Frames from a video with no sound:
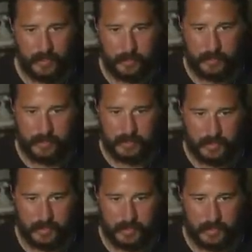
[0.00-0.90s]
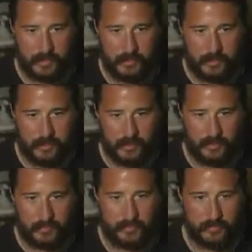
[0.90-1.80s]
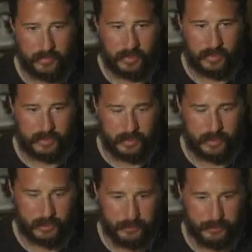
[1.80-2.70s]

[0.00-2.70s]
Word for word: But uh, you know, a uh,